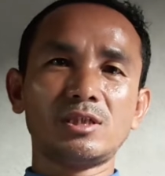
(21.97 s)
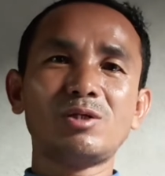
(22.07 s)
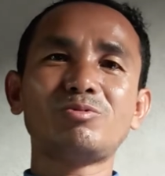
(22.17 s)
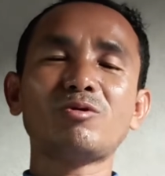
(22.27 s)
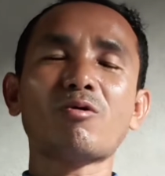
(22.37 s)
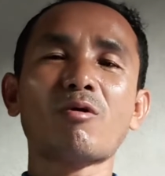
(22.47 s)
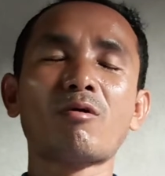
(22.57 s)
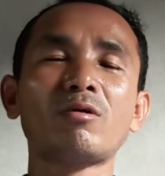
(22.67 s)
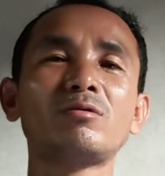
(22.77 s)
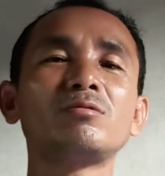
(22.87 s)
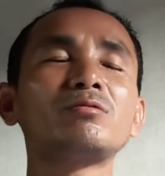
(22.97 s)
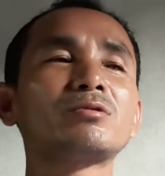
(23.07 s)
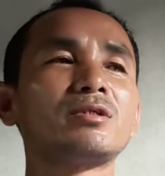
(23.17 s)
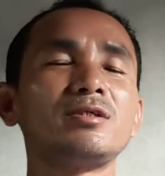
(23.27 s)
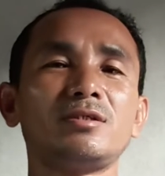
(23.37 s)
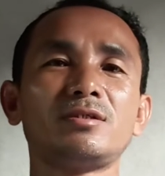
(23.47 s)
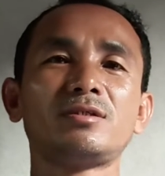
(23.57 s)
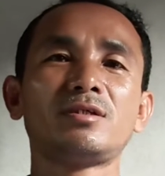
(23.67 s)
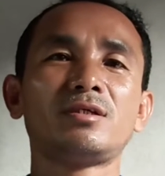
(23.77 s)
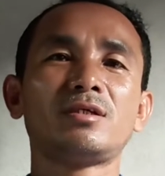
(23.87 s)
If you hold loosely,
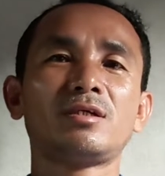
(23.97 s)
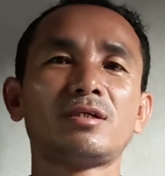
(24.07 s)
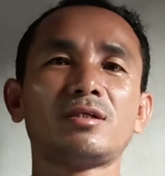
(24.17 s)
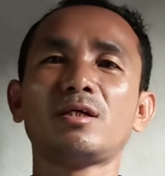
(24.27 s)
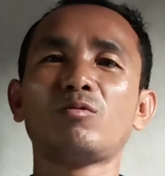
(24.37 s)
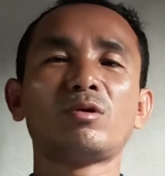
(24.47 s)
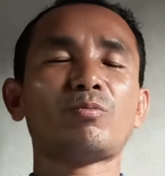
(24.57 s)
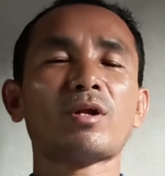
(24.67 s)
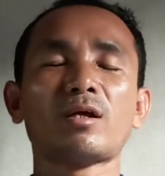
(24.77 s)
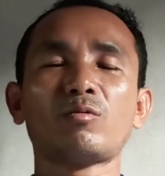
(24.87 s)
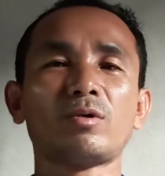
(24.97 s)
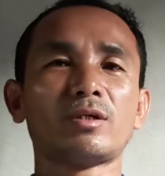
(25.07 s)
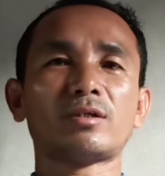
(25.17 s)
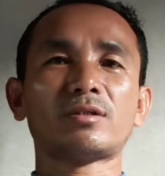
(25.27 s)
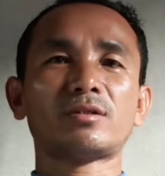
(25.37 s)
they will fly away.